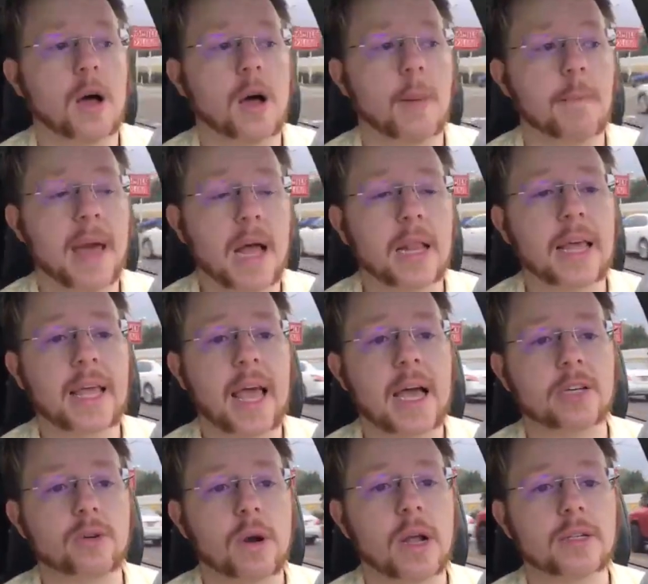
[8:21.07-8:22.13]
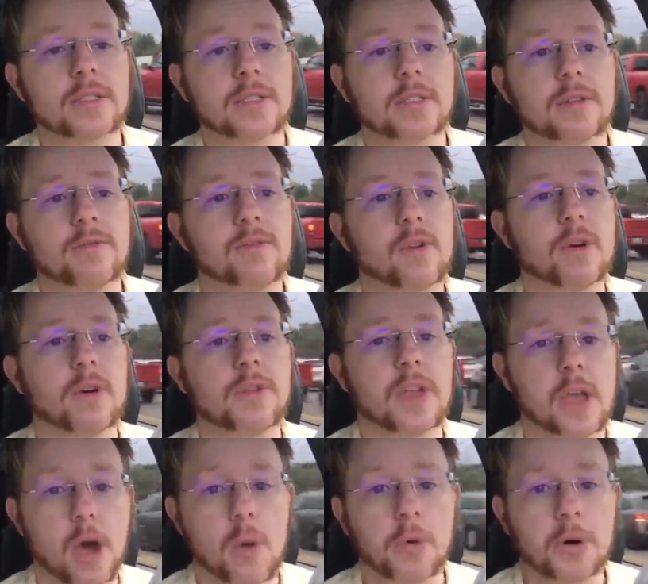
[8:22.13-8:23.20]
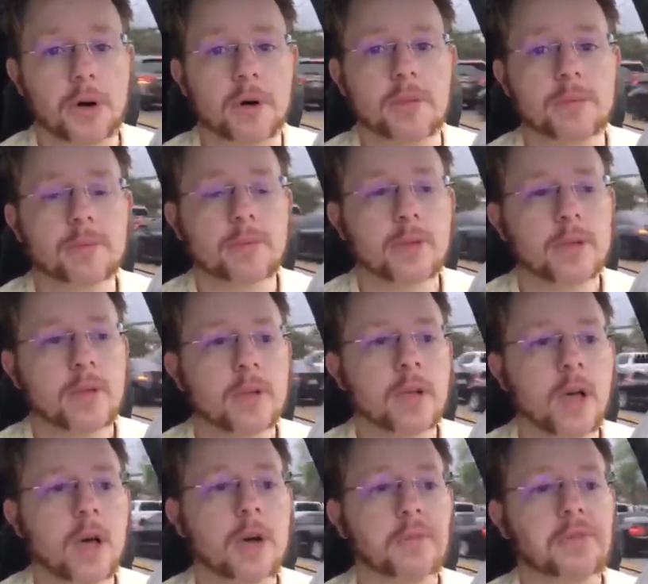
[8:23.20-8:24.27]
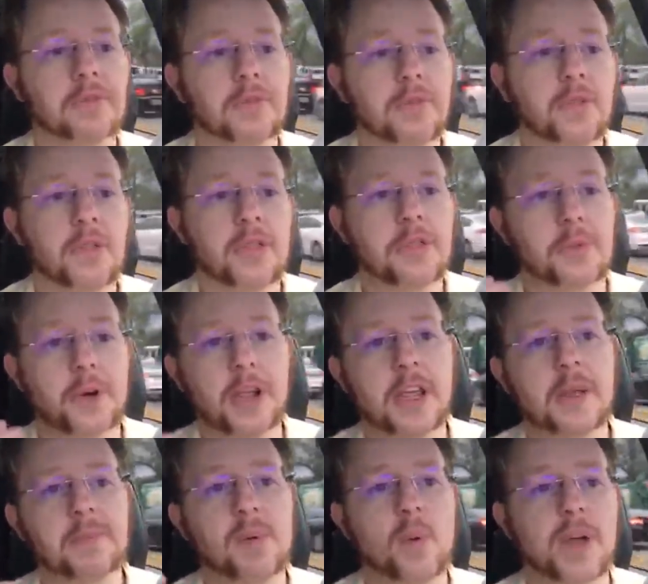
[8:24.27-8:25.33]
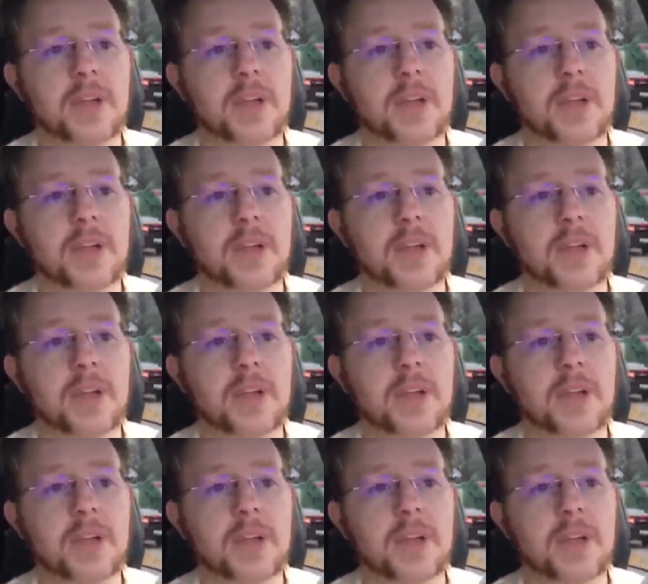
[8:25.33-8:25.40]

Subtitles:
mailing address for the owner of 3.